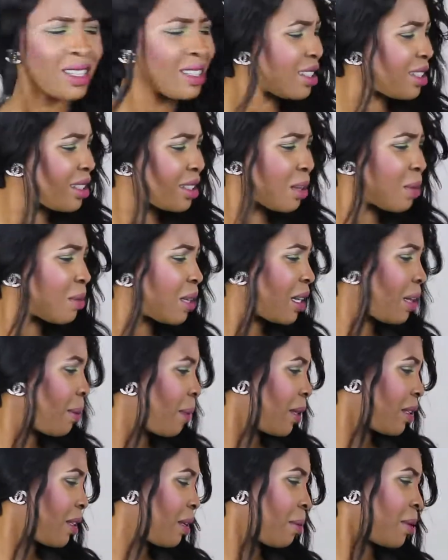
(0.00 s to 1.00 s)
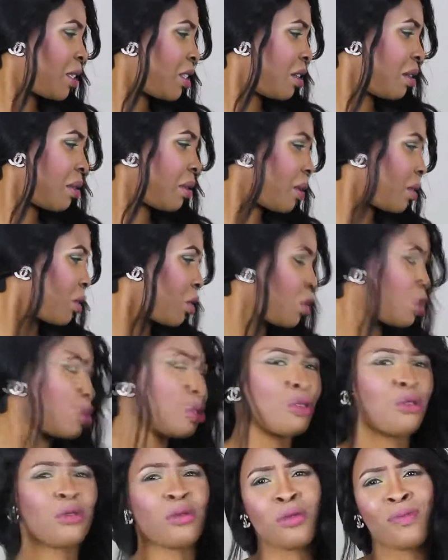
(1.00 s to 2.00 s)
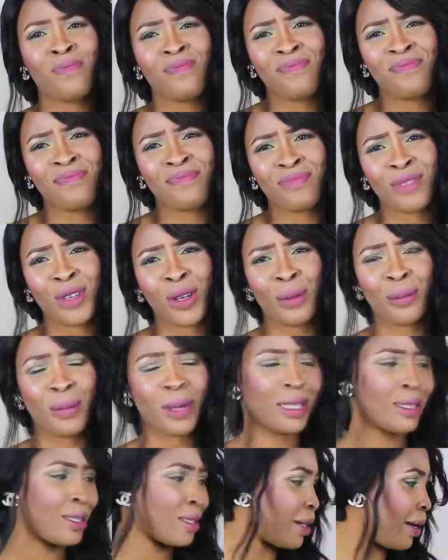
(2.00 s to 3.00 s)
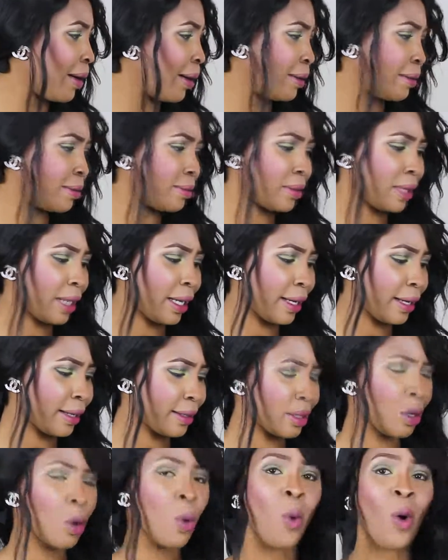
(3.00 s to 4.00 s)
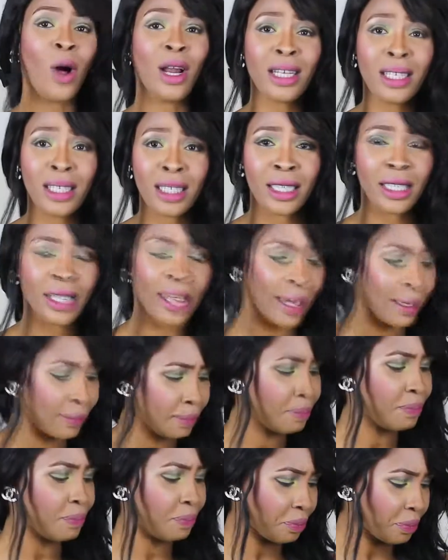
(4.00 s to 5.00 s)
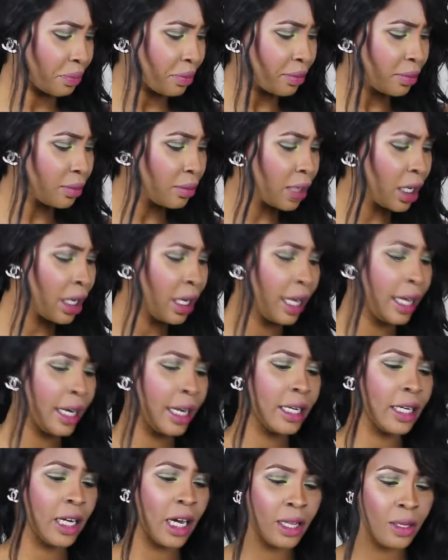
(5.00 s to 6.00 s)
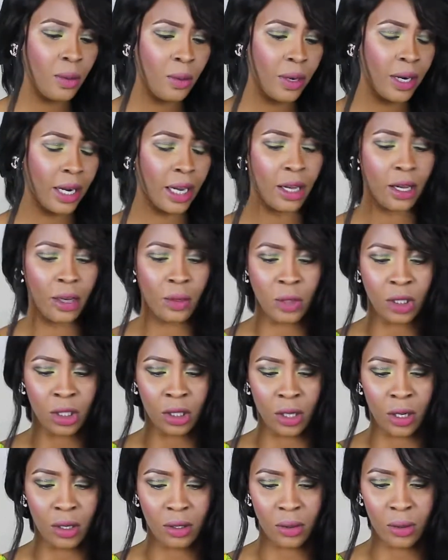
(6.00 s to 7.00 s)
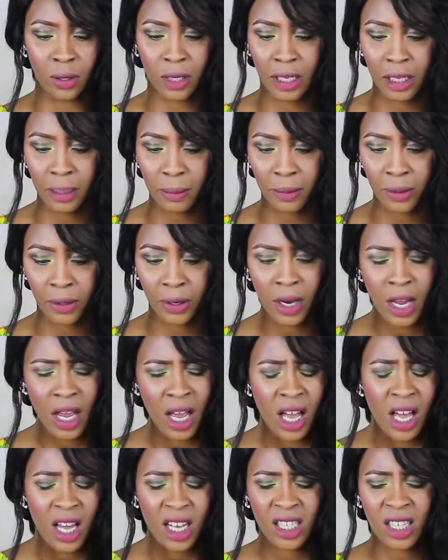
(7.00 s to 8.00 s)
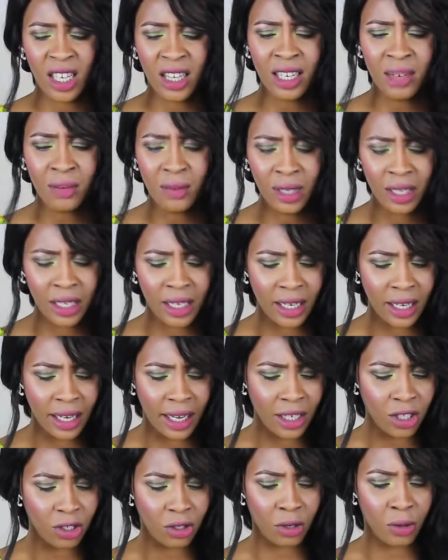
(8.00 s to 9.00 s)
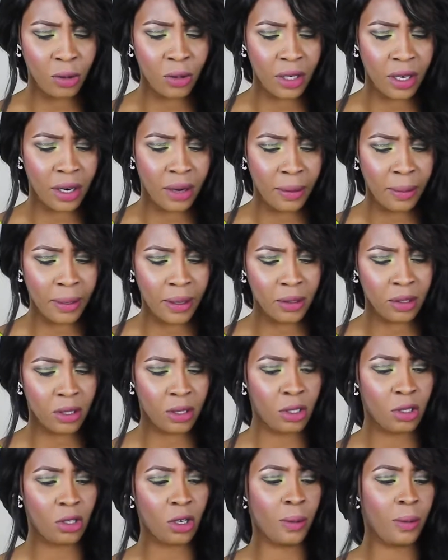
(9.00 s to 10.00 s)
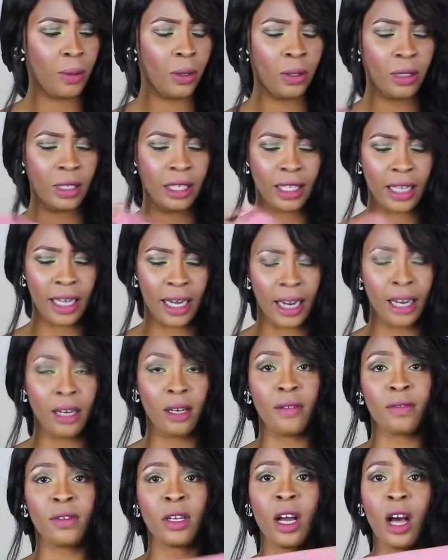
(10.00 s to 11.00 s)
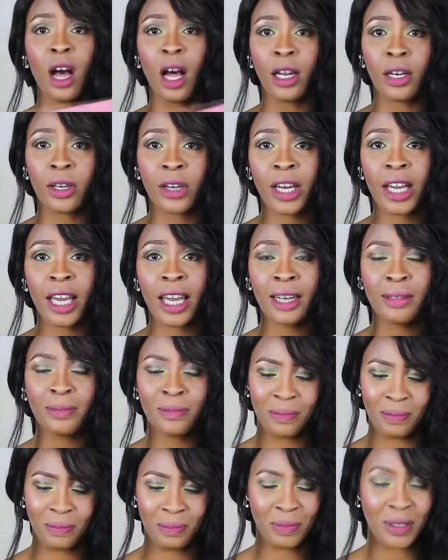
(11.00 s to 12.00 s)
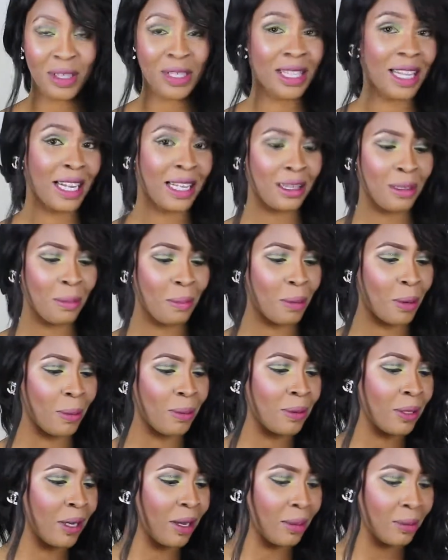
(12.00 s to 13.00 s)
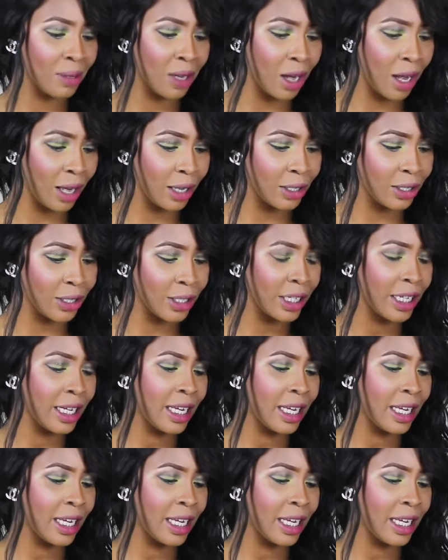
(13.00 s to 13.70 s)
something about their material is just too not my style. Like the quality, yeah, and then the other one I got, which is also a keeper. There's nothing really extraordinary about this top, only that I love the color again. It's like the bubblegum color.